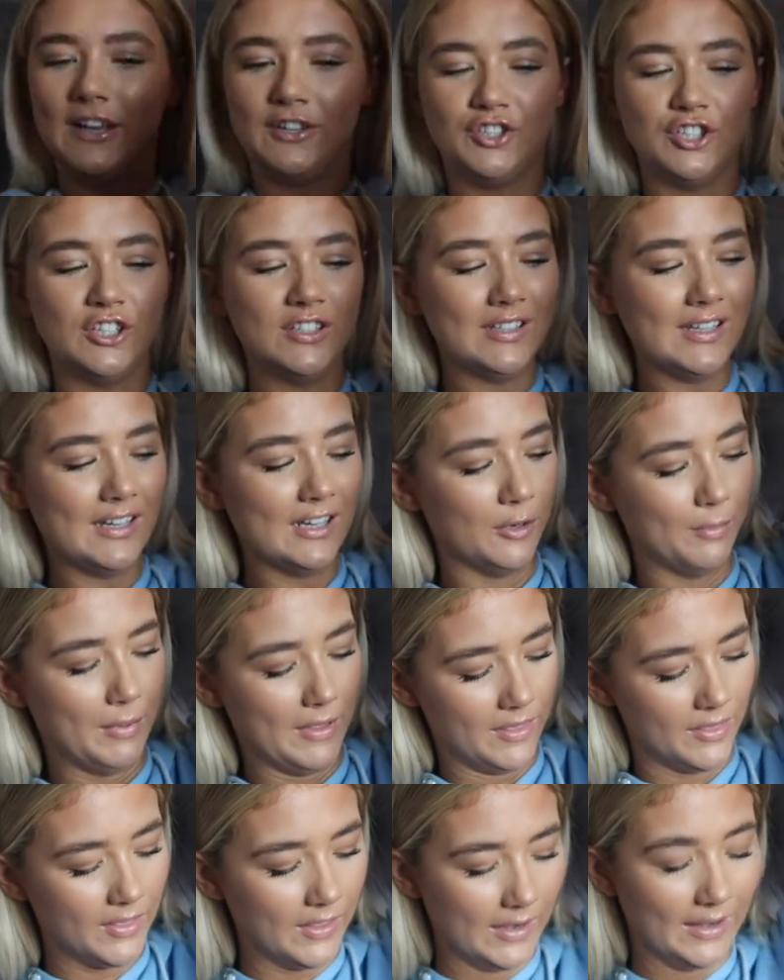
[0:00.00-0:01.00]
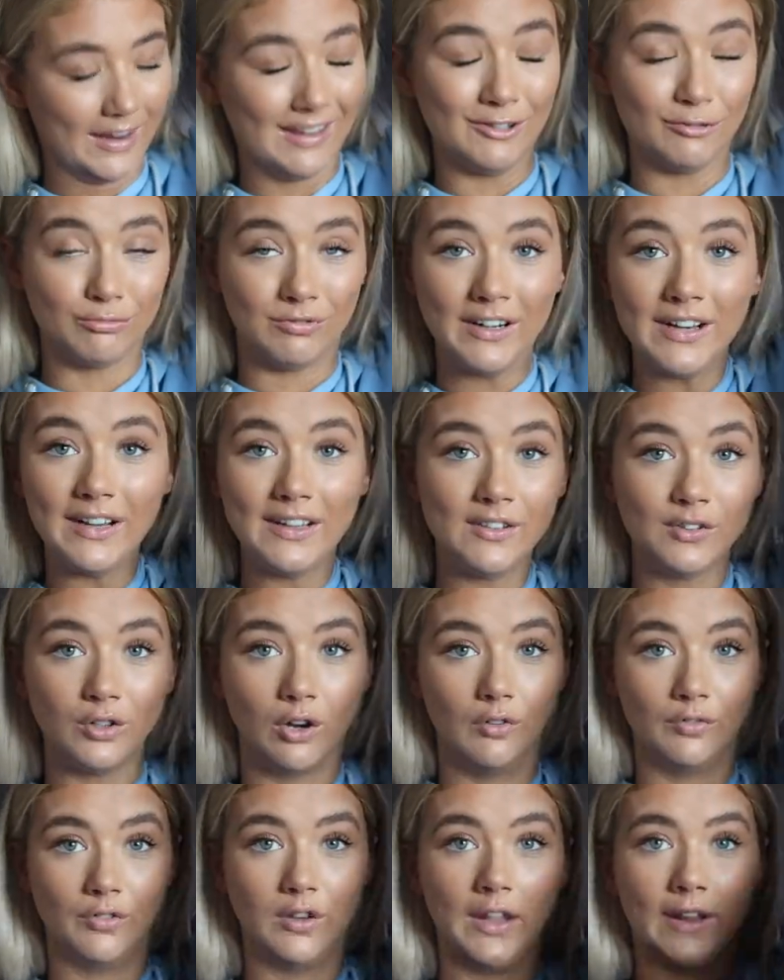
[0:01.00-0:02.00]
It's just a little bit thin, it's really
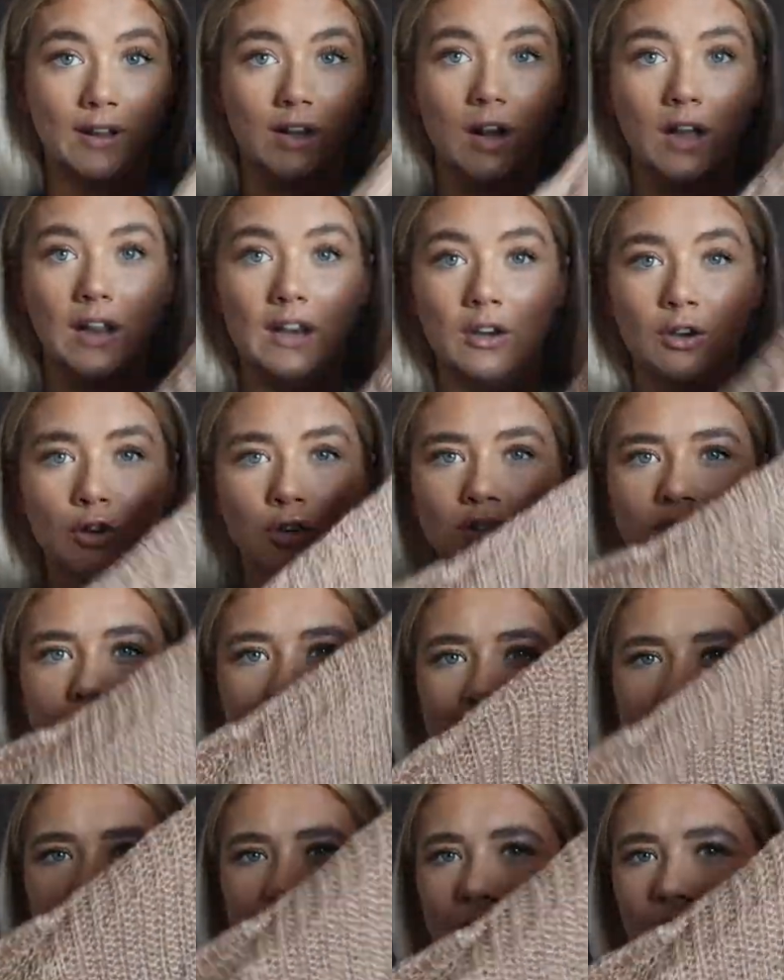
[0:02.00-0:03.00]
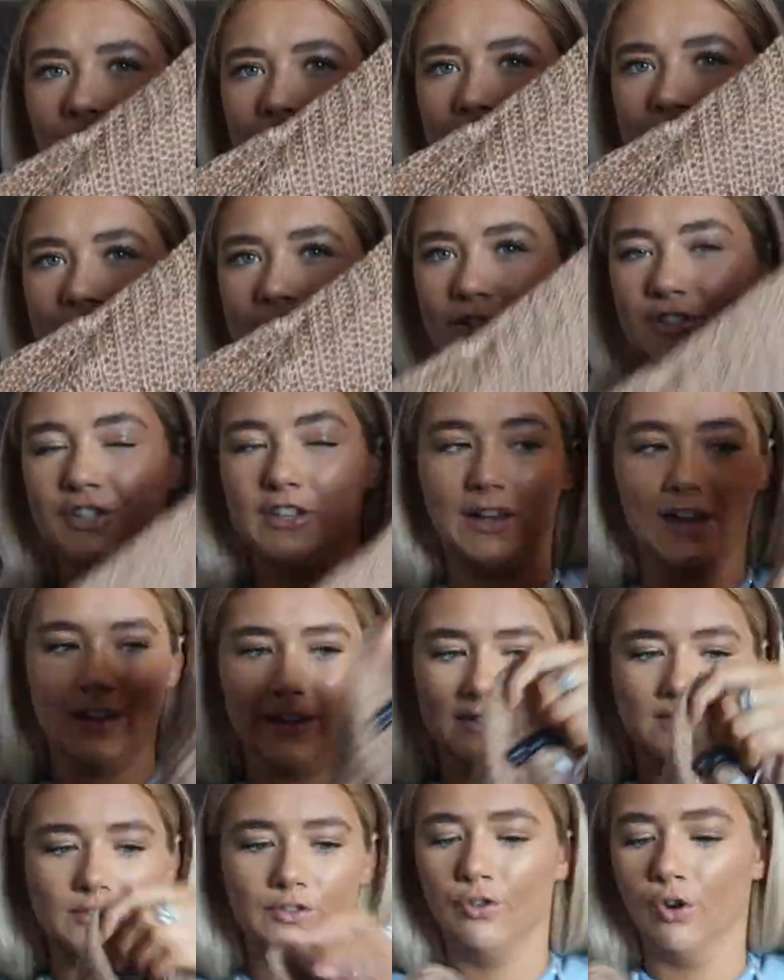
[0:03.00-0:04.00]
soft, like it looks like it'd be really itchy
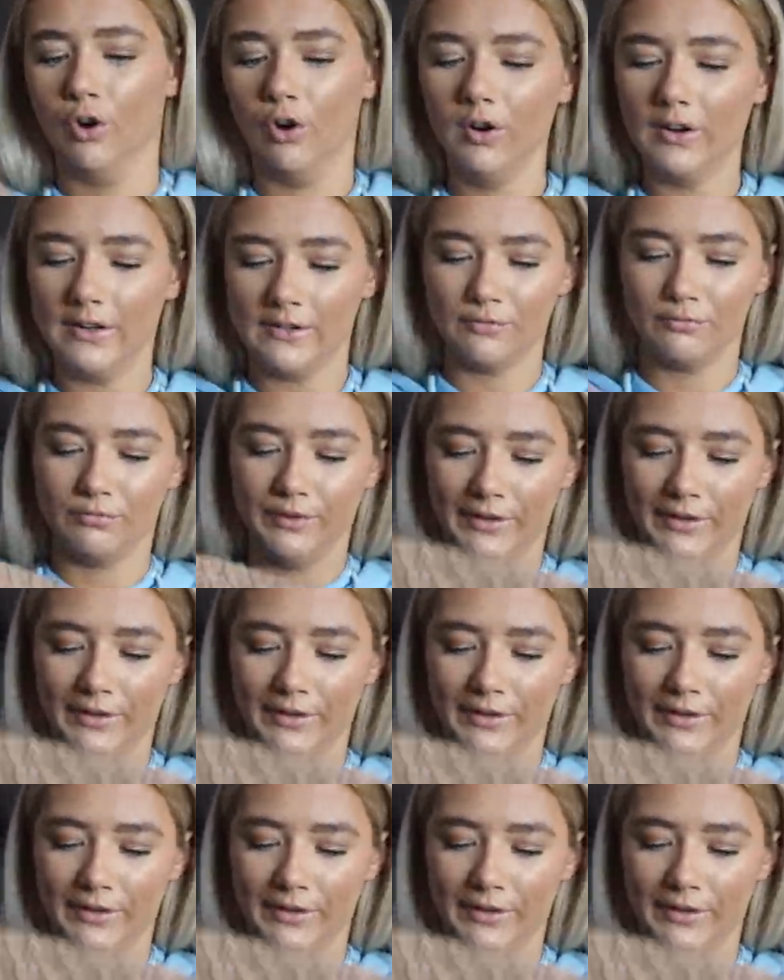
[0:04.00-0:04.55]
and it's not, it's